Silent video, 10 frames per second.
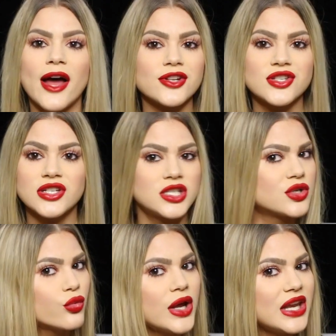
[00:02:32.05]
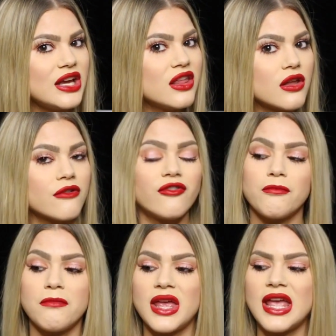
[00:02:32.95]
not too sweet either for
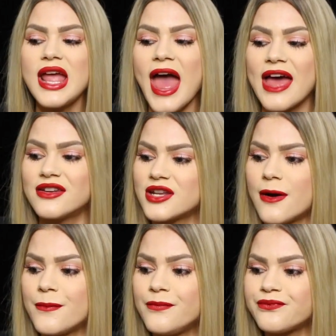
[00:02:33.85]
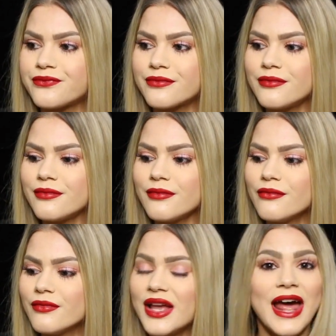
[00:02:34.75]
me, and
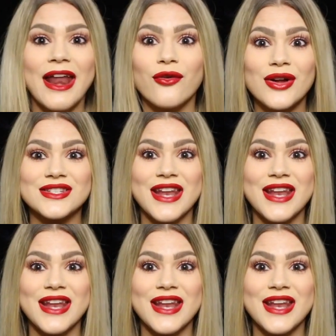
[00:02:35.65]
it had a great